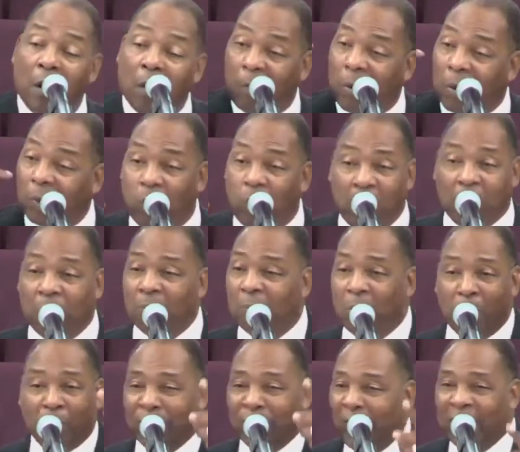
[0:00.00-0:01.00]
But one
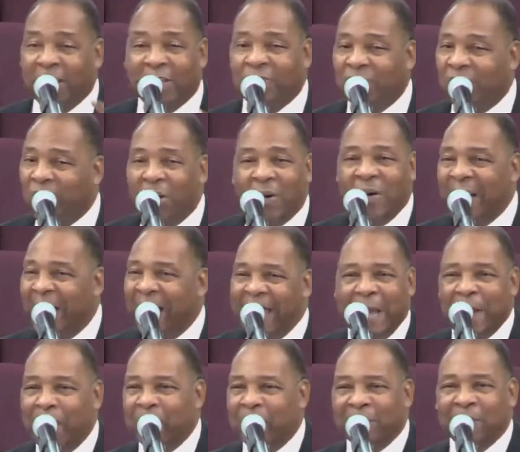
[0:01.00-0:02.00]
more thing is going to
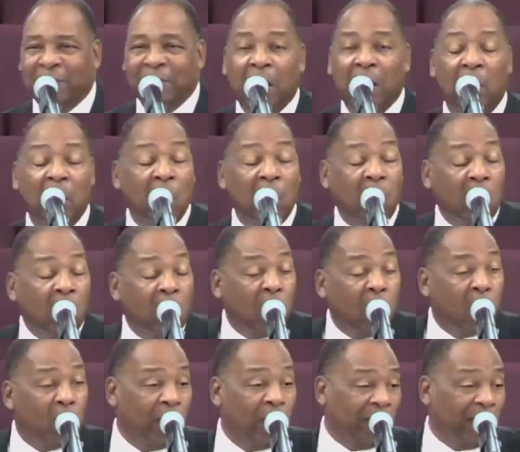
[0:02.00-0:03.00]
happen.
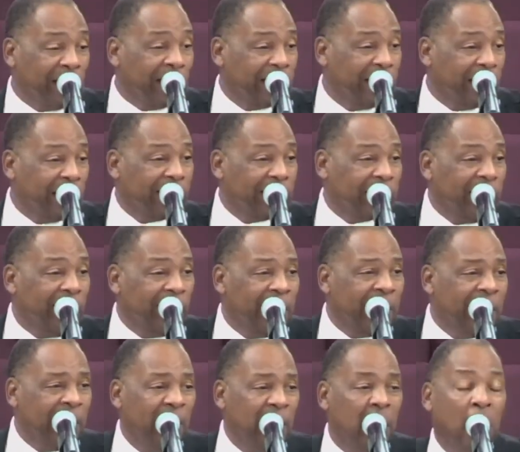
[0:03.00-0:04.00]
When I get
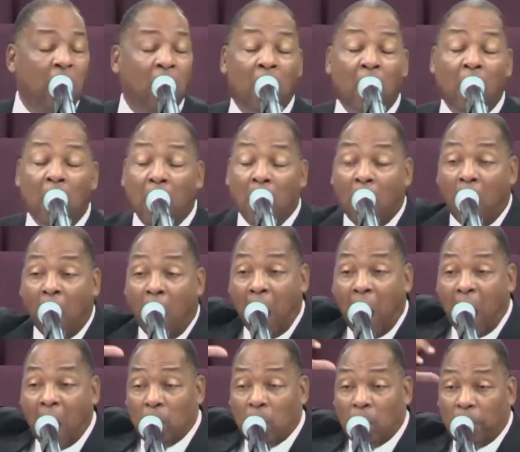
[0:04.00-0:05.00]
there,
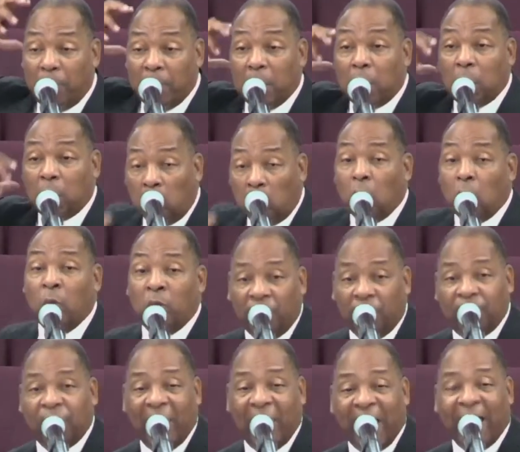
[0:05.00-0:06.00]
I will be
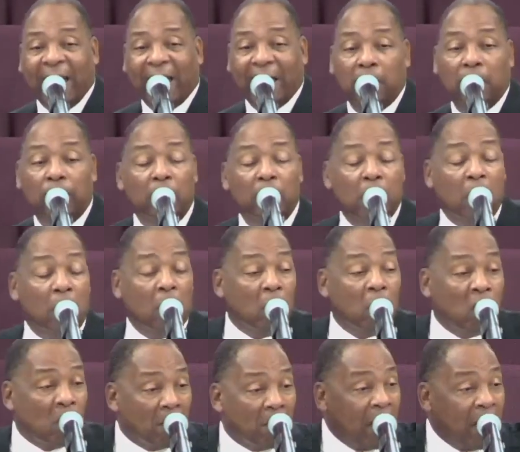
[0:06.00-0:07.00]
glorified.
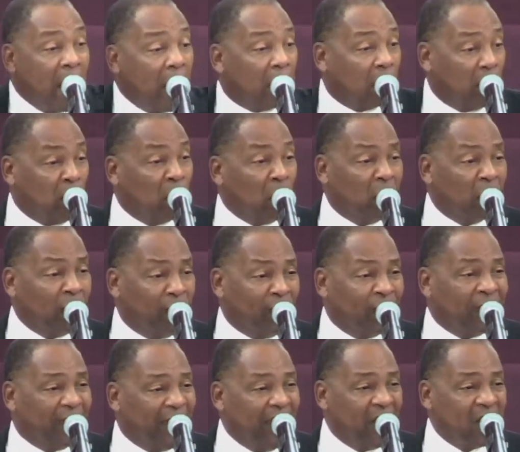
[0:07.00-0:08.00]
My
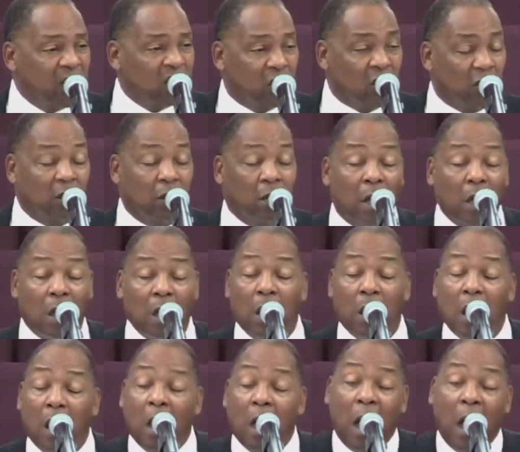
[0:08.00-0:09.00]
glorification.
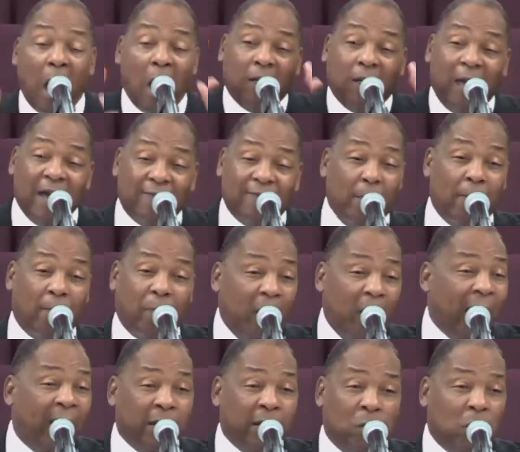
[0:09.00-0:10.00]
I'll have a
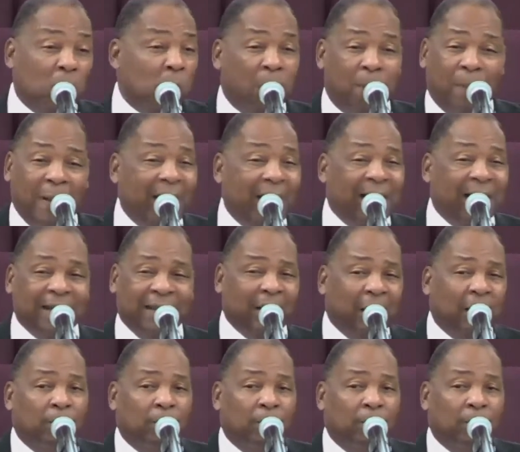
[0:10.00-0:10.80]
brand new body.